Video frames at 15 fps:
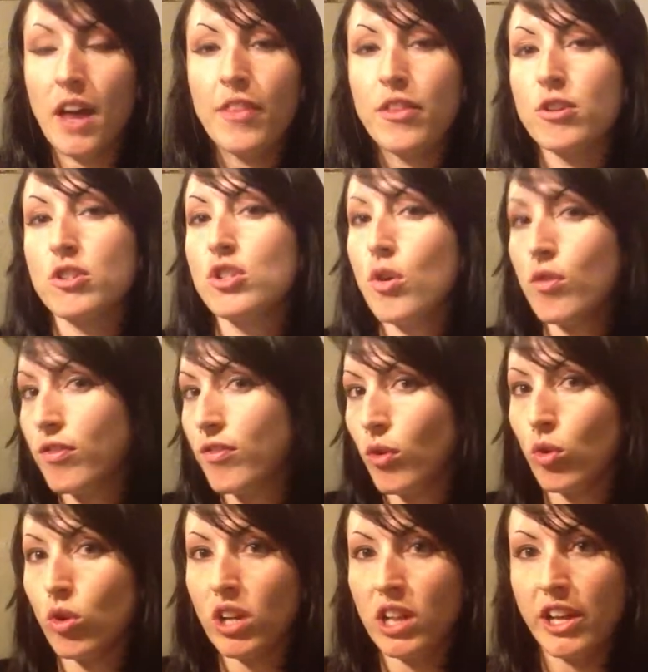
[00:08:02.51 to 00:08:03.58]
There's no
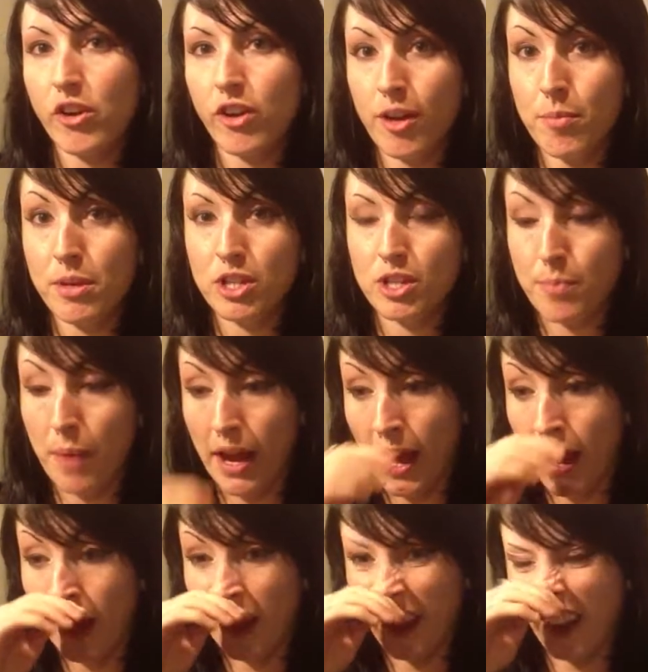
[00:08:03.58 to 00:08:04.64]
full, clear image in my
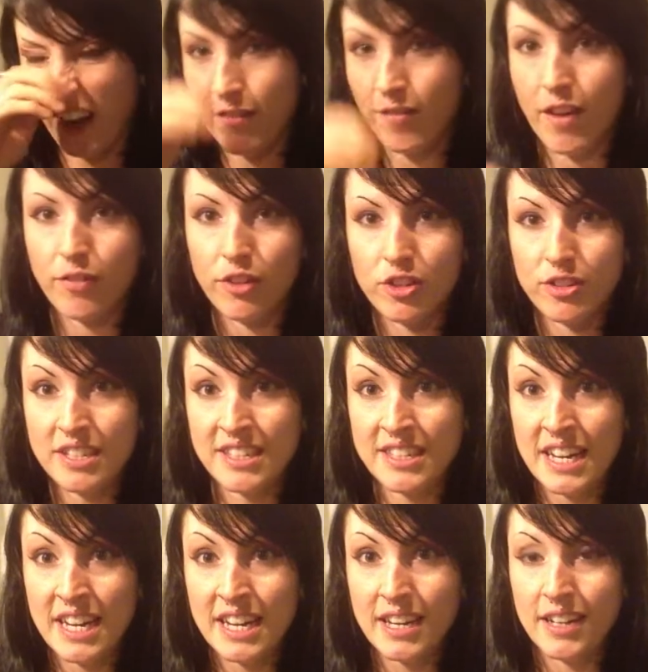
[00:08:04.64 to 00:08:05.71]
head, like, I've never
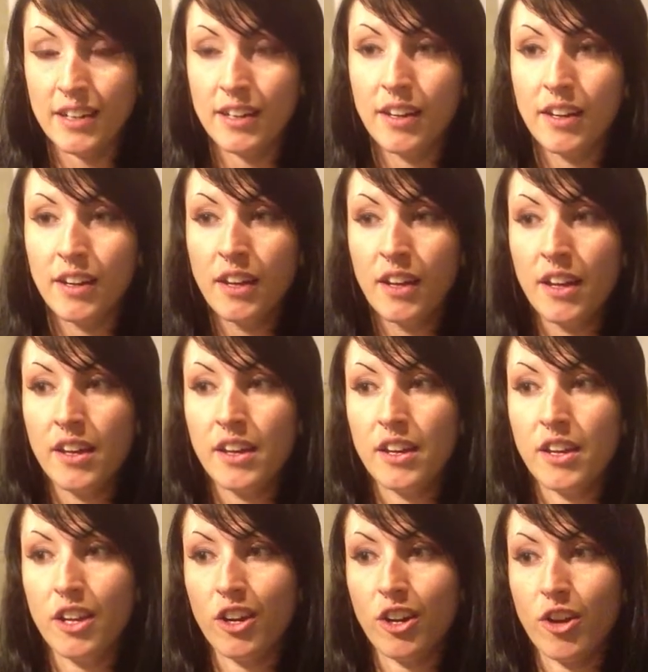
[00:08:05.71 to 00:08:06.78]
seen,
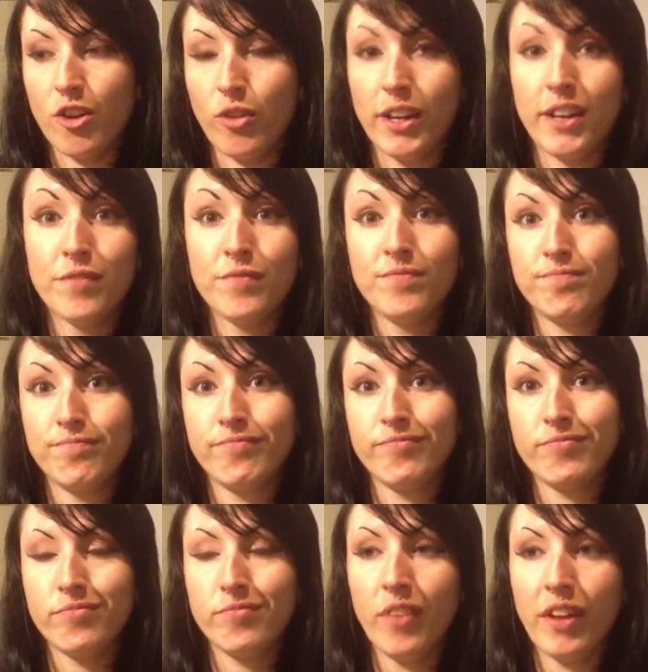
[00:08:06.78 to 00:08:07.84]
you know, like
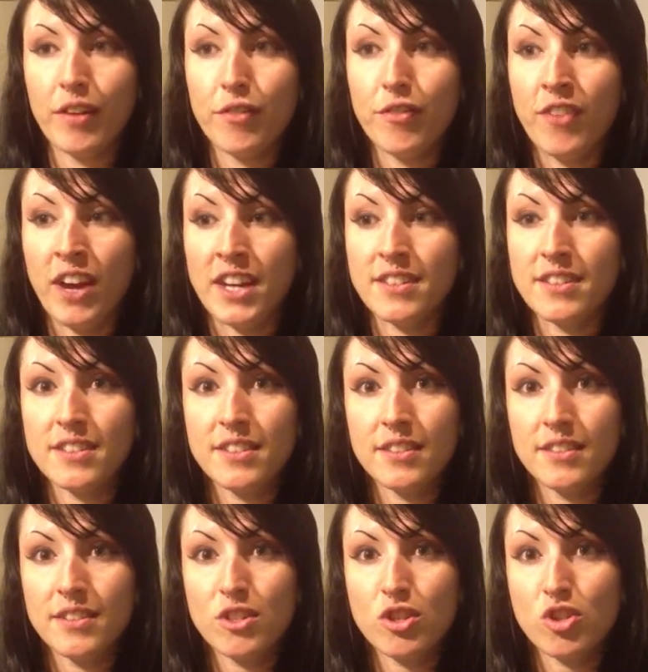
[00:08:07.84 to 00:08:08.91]
a face
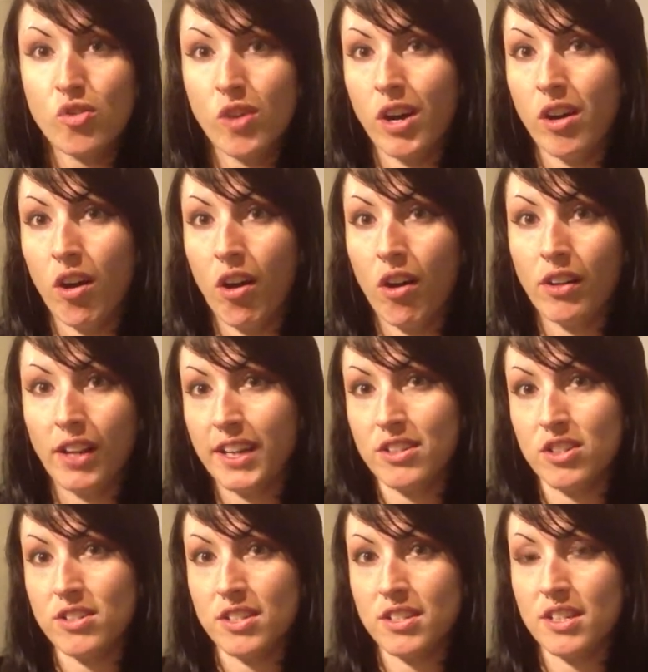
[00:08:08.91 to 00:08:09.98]
straight on, like, it
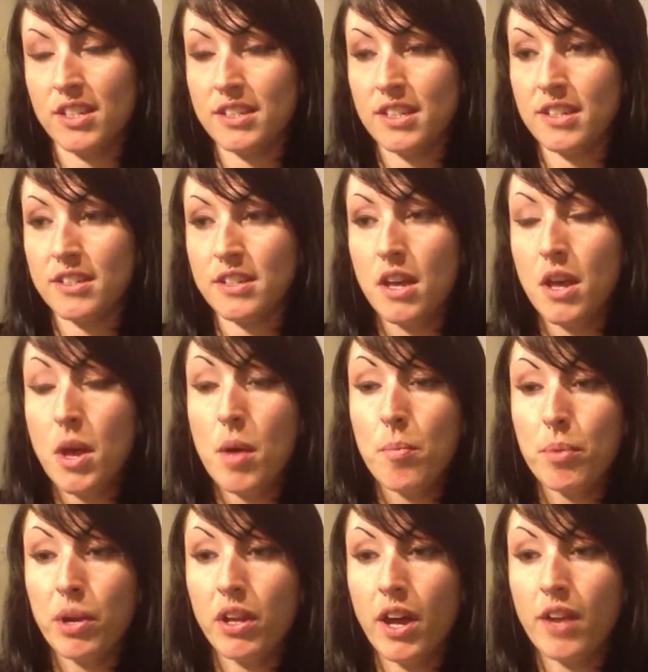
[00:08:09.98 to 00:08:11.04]
just doesn't exist,
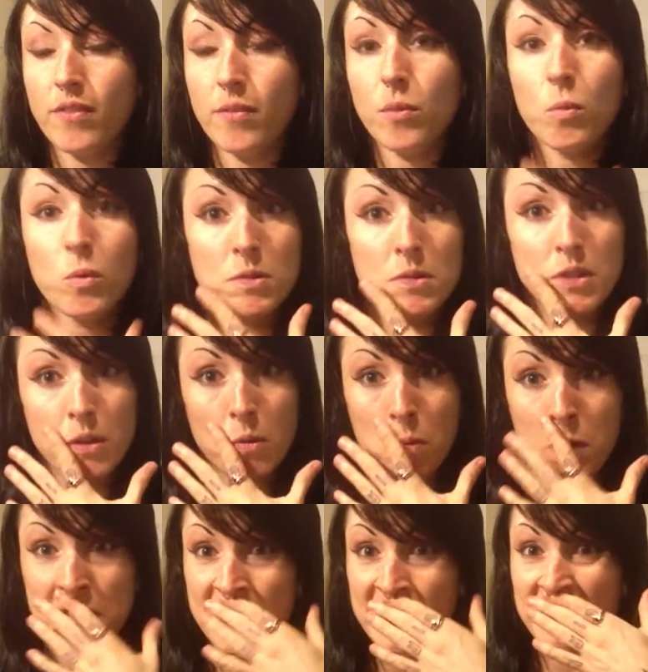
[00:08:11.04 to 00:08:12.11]
but a lot of them, especially the
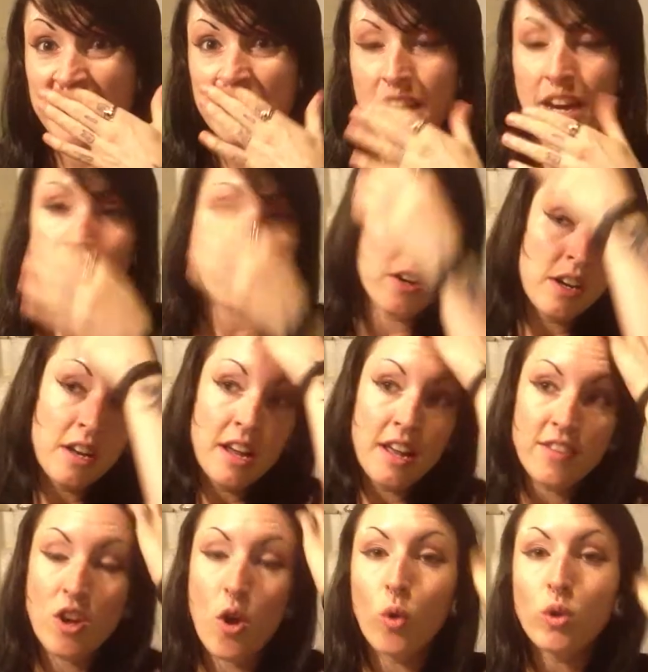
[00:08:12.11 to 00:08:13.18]
ones that stare,
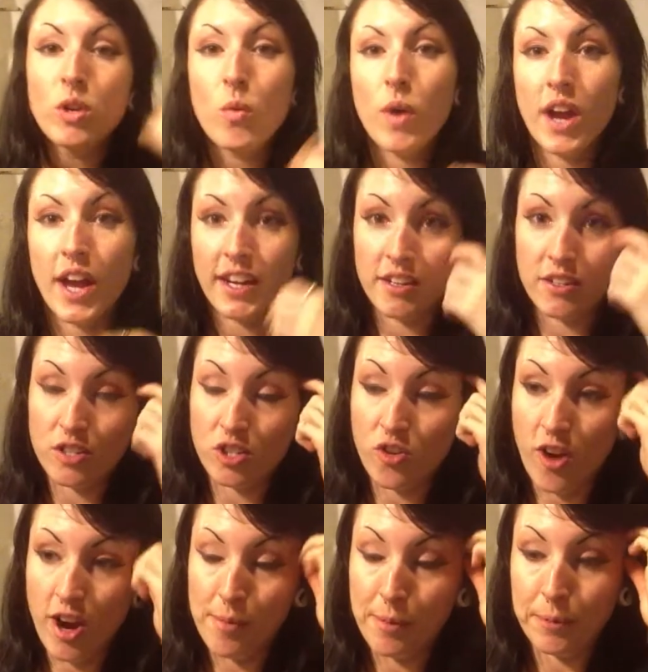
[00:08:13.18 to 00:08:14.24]
the only way I can
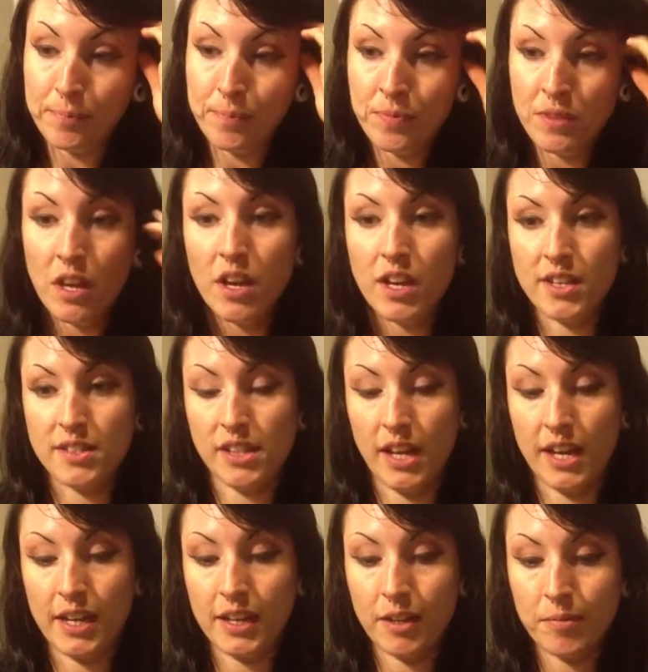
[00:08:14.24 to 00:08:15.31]
describe it is,
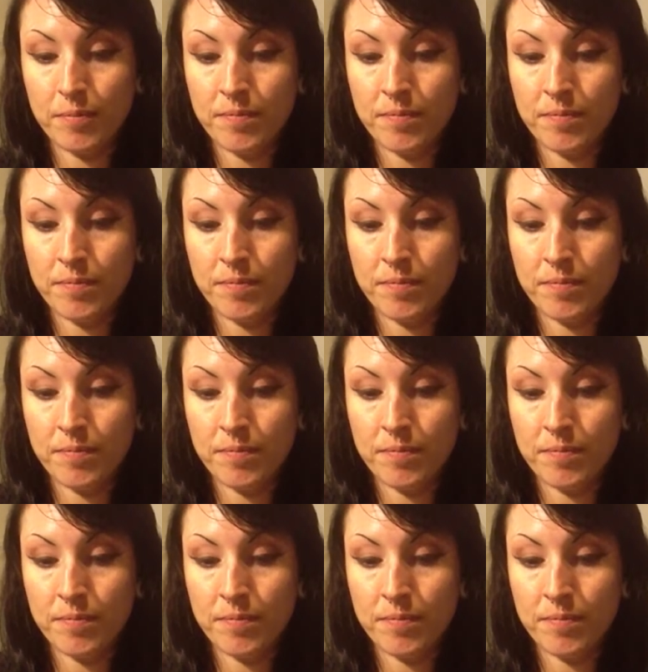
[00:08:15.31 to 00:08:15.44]
like